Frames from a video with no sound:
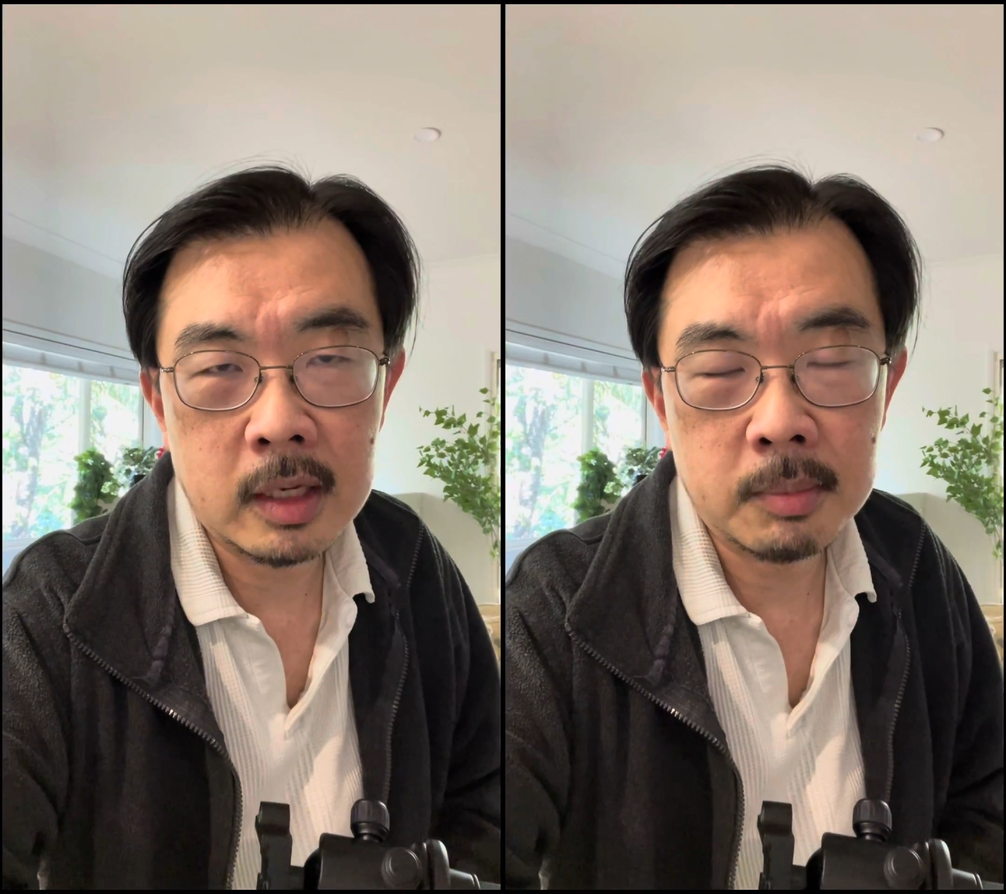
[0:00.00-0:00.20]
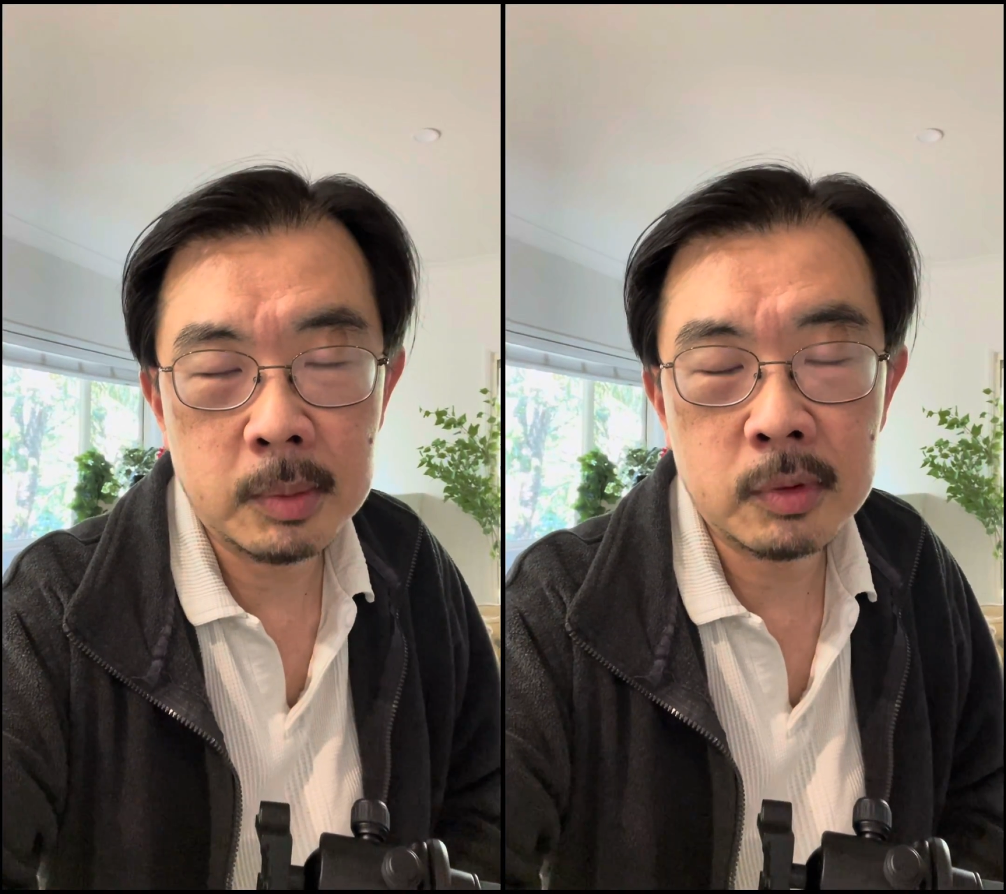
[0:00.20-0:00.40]

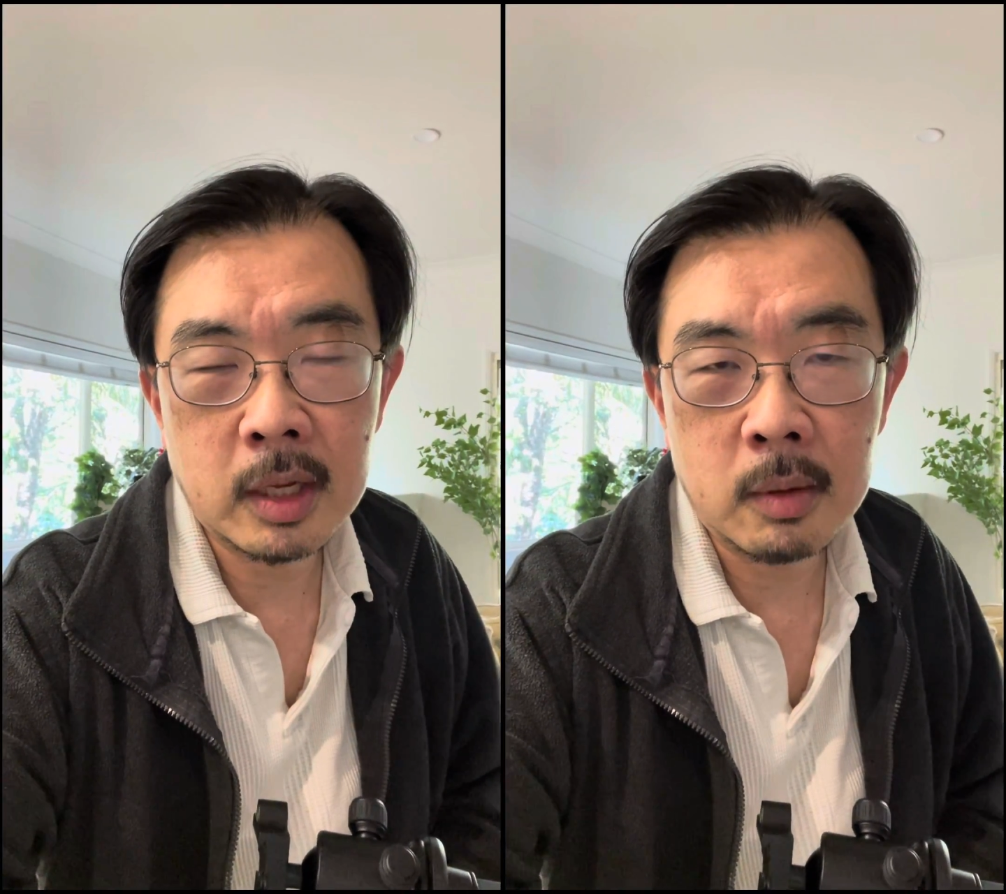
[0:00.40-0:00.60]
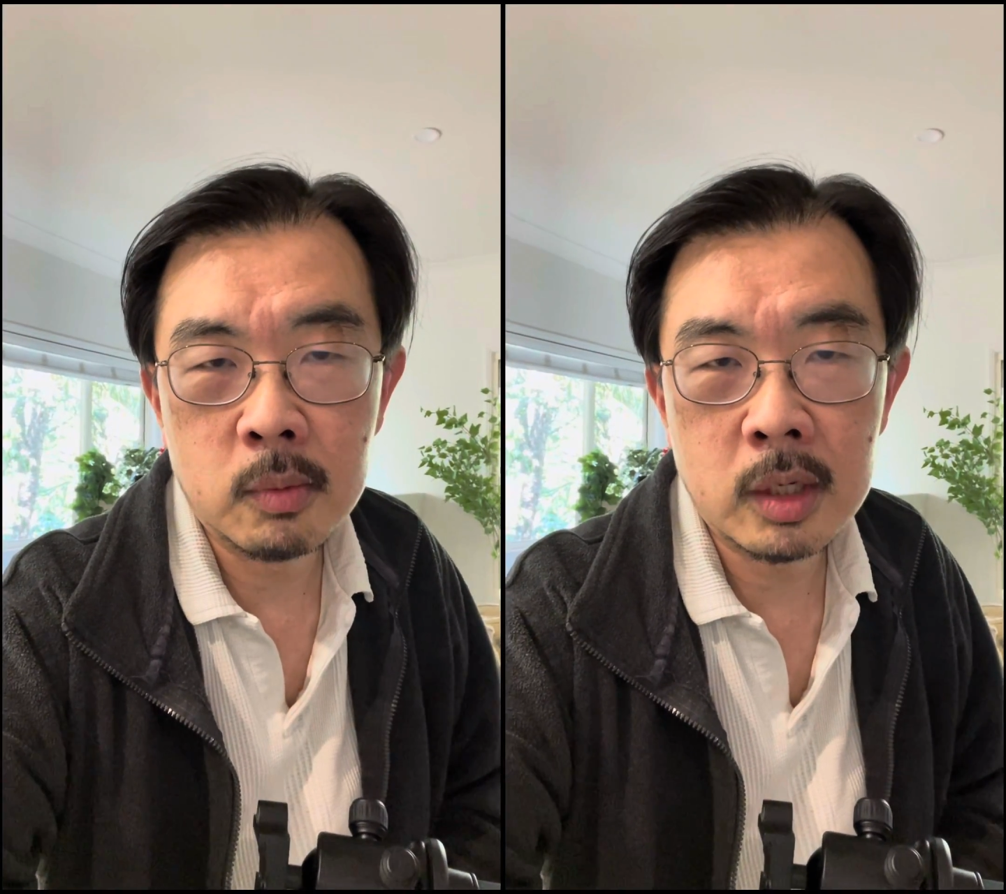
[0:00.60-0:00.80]
and the people
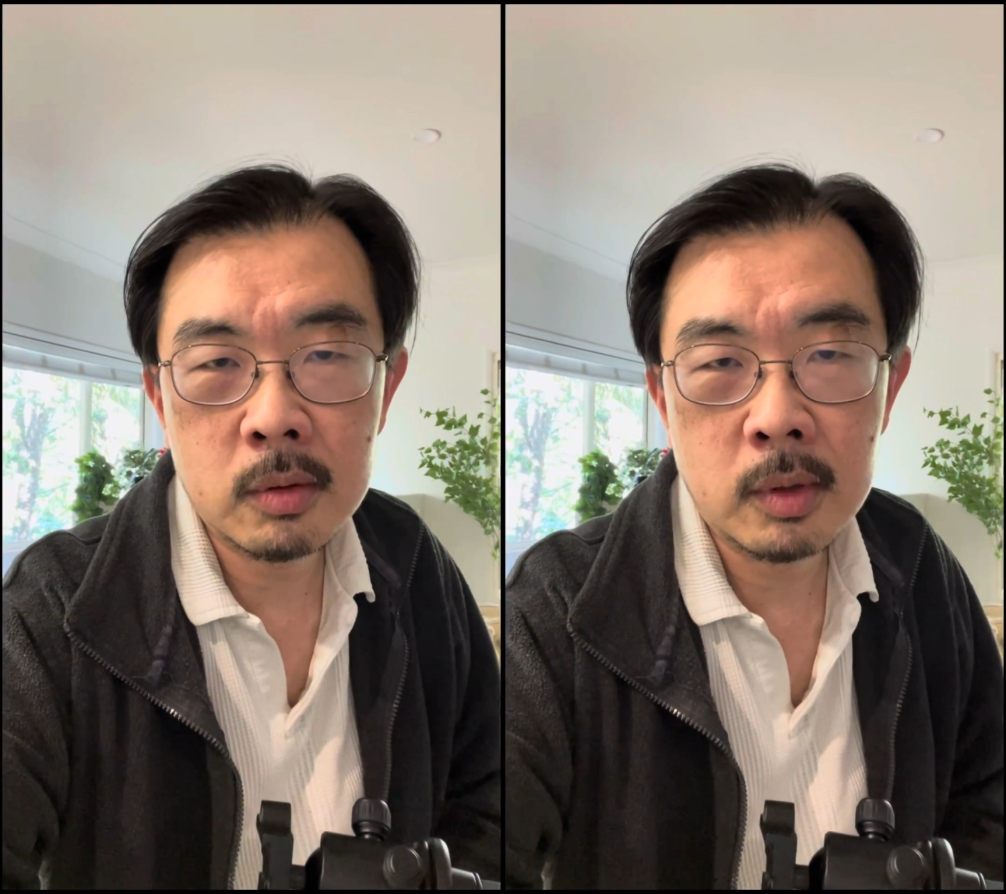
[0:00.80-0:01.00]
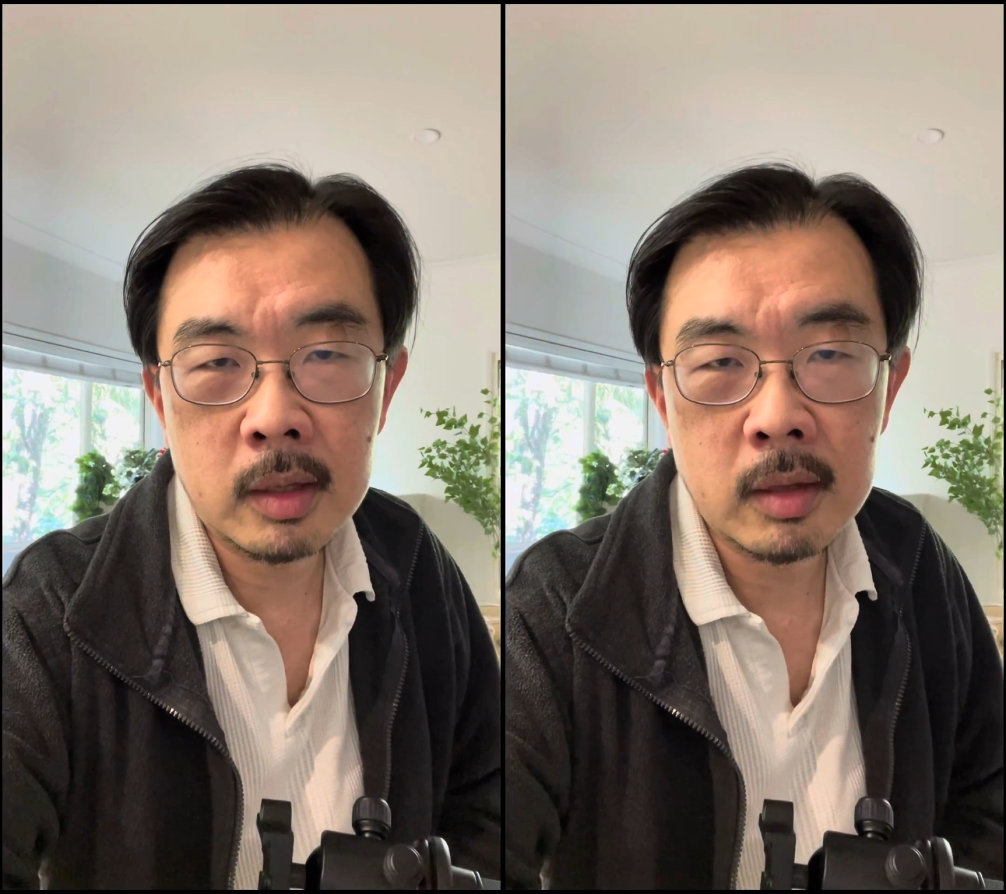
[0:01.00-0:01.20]
that I
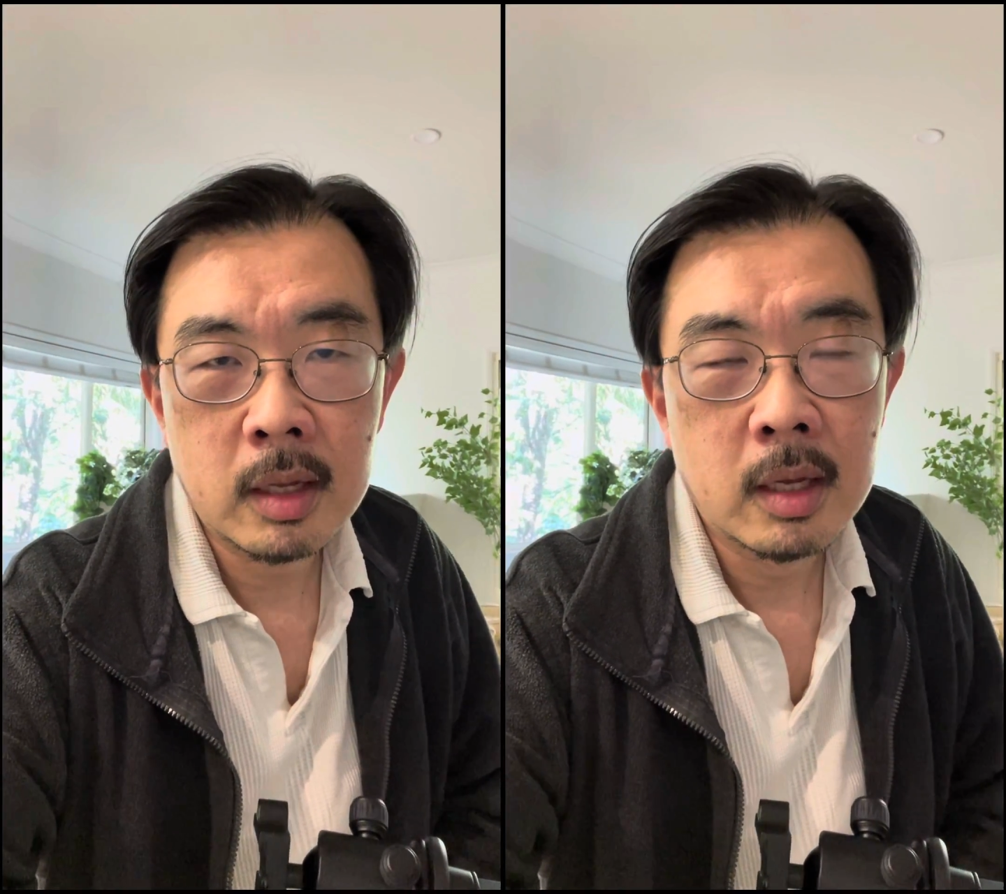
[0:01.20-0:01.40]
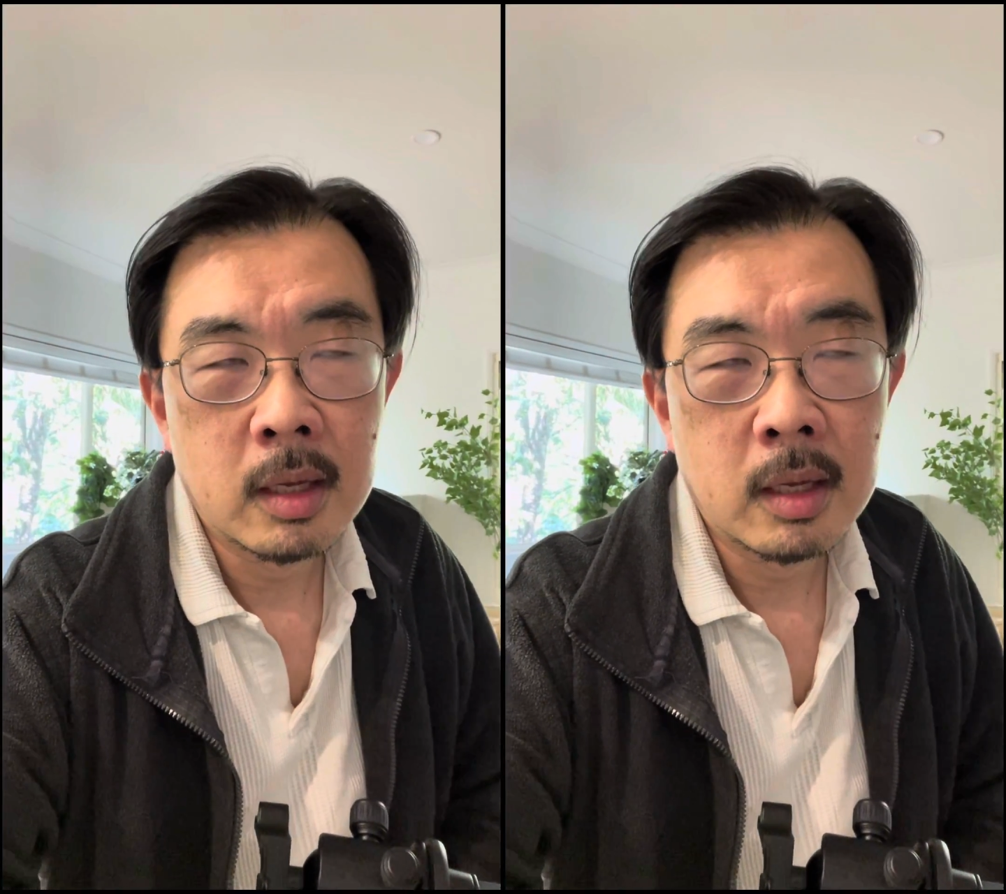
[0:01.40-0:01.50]
work with.